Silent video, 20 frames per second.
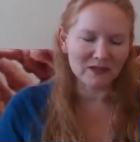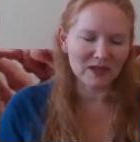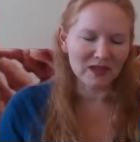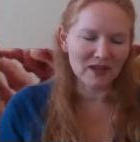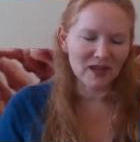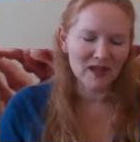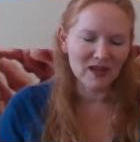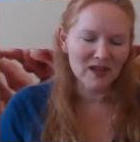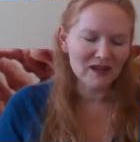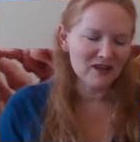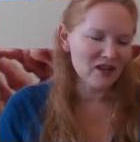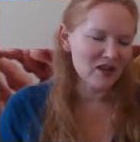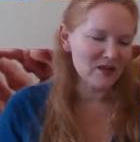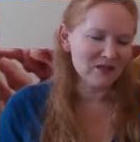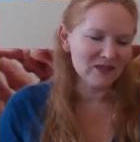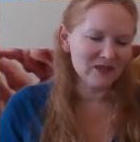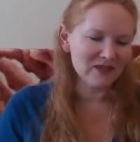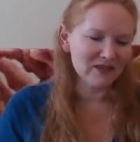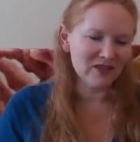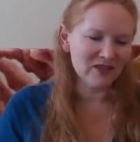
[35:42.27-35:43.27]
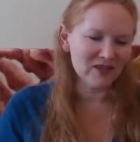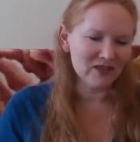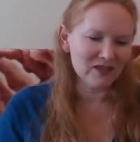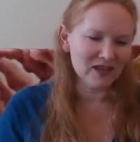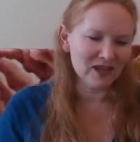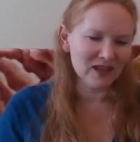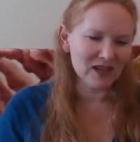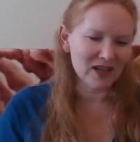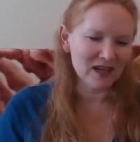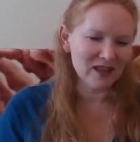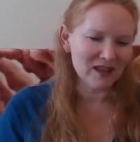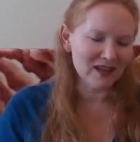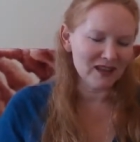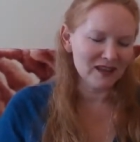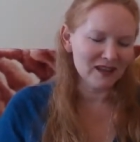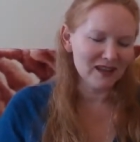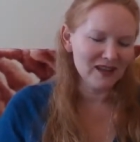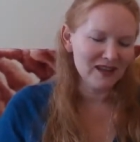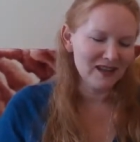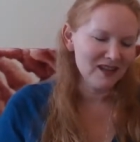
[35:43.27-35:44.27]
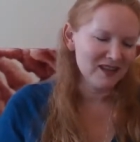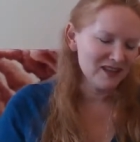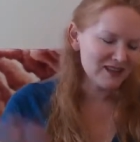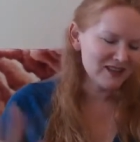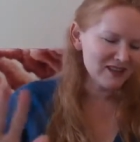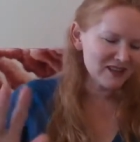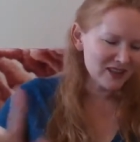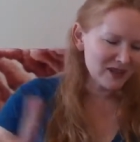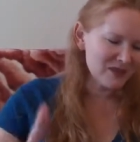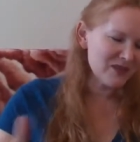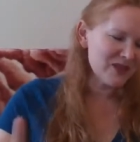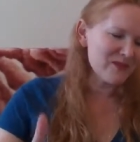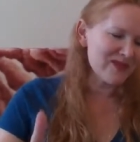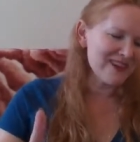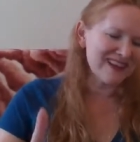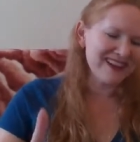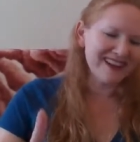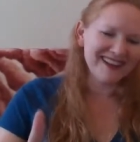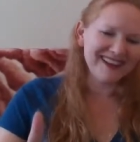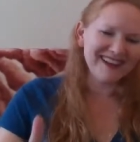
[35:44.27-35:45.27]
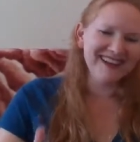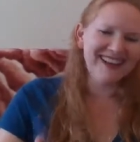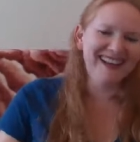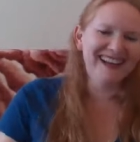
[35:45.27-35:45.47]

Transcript: I'm like, now I'm just feeling it. Kind of like, just give me a minute.